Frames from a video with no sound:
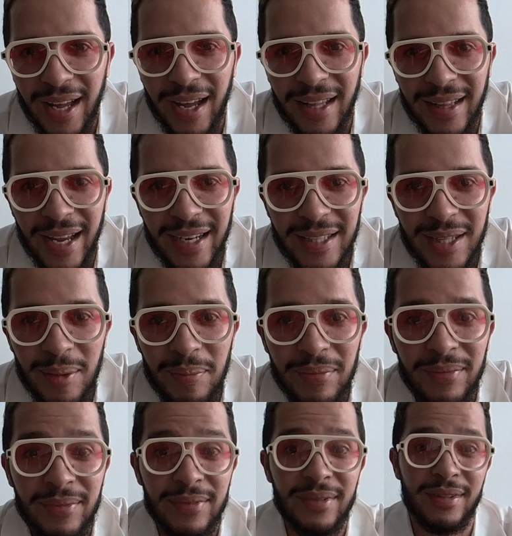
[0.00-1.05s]
like
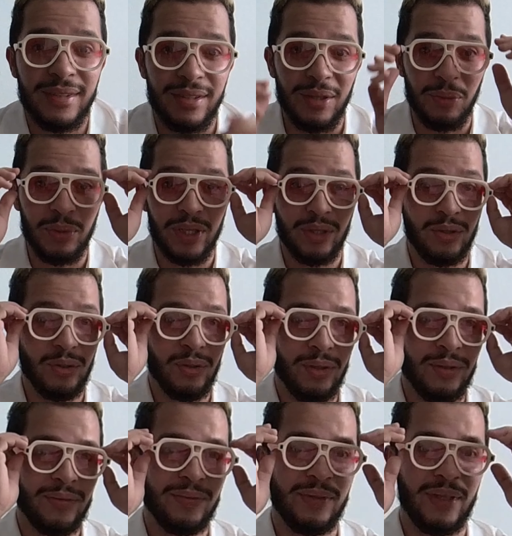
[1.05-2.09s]
them. They're really
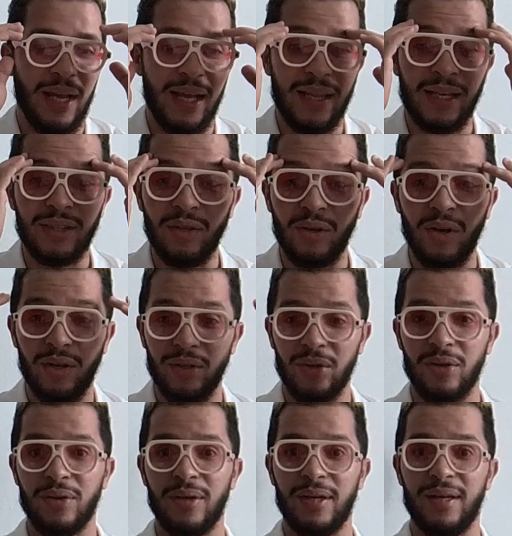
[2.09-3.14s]
cool. I like the
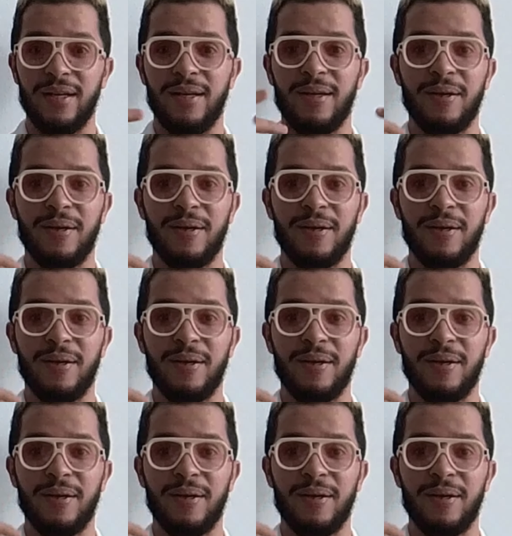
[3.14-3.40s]
color